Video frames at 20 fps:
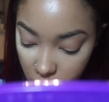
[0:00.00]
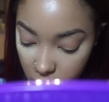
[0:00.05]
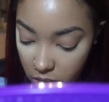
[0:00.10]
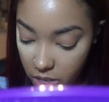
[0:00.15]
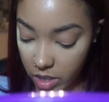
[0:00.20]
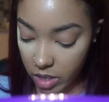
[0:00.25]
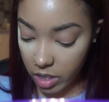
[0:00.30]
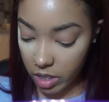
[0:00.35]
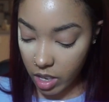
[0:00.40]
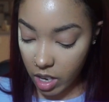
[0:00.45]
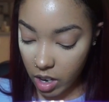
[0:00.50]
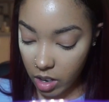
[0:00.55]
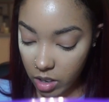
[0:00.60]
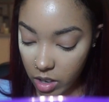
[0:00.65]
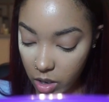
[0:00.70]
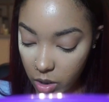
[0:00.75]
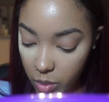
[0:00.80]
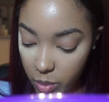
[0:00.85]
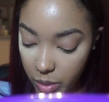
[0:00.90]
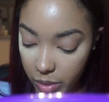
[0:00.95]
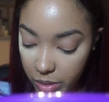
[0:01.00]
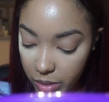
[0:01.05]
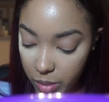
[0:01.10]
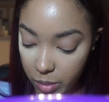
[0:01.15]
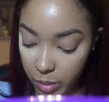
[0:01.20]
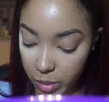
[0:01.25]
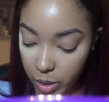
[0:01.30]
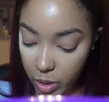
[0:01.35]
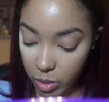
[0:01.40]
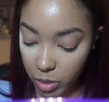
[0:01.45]
and then I'll go with the
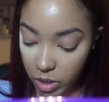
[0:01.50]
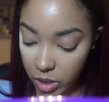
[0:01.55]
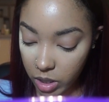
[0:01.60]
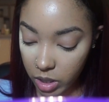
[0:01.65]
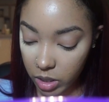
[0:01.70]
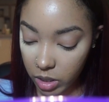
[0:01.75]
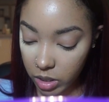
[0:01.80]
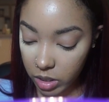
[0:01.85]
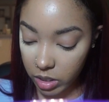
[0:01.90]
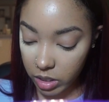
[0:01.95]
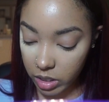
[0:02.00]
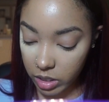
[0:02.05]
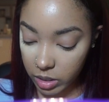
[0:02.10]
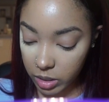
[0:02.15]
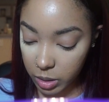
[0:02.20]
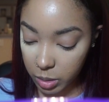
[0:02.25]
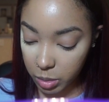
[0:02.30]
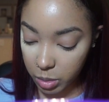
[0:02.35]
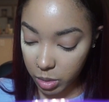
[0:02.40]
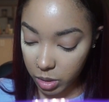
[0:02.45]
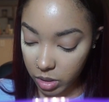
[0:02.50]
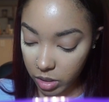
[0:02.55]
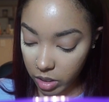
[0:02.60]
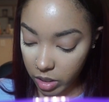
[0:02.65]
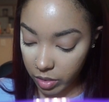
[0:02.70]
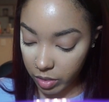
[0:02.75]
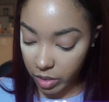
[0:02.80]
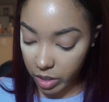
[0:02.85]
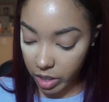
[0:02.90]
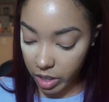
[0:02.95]
middle color. It's more
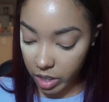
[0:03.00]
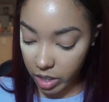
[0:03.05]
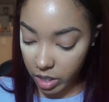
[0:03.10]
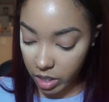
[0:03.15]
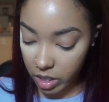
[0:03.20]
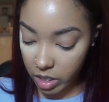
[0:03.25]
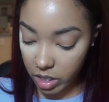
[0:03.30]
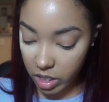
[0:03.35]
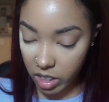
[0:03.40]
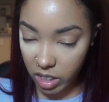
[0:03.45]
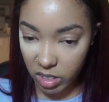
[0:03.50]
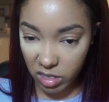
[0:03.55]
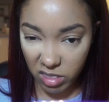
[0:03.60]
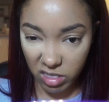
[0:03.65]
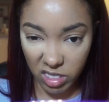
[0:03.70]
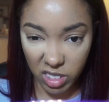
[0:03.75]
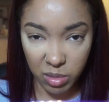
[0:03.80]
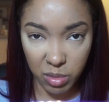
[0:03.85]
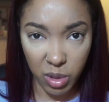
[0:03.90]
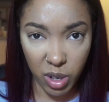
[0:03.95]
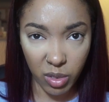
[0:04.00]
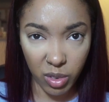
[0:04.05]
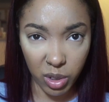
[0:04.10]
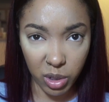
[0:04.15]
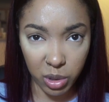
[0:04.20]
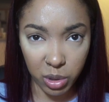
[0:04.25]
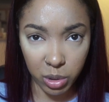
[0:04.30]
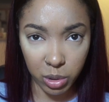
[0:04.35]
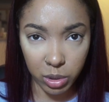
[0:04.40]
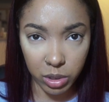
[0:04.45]
of a
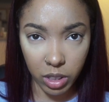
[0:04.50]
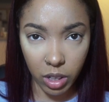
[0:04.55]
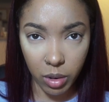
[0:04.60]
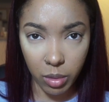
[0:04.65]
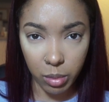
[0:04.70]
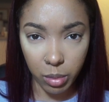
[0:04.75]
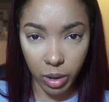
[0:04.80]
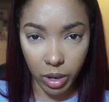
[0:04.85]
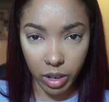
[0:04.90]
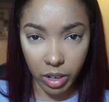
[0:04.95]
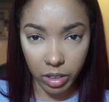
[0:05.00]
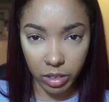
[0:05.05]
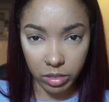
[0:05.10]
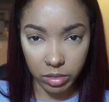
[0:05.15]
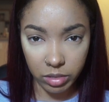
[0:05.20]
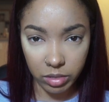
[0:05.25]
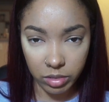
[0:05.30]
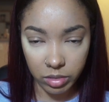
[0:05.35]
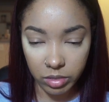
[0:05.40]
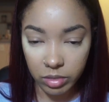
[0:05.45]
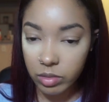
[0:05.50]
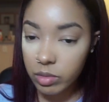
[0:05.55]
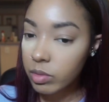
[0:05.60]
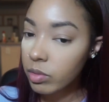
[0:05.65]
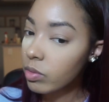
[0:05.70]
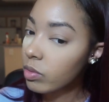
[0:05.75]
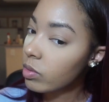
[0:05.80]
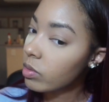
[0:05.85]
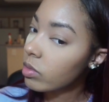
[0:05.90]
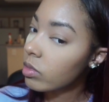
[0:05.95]
cool tone brown.
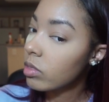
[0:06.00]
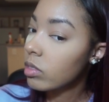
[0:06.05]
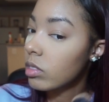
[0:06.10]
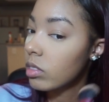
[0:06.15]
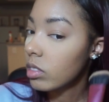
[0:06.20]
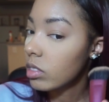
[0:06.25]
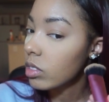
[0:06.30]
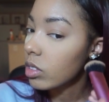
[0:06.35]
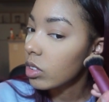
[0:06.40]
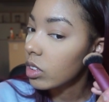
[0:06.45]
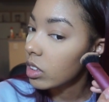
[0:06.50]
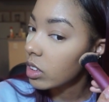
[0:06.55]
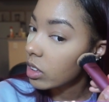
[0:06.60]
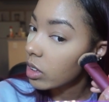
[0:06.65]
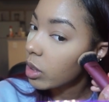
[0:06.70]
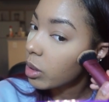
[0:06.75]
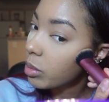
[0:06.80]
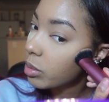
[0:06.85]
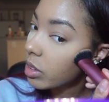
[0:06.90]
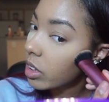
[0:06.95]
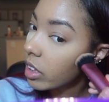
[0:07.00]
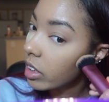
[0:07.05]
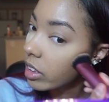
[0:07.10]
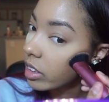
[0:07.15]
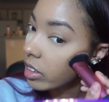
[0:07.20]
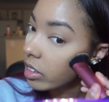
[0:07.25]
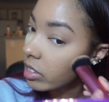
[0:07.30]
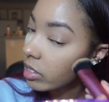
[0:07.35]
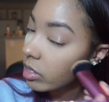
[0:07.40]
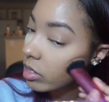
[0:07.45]
Do the same
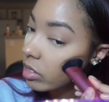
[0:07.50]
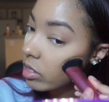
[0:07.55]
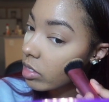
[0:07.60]
thing.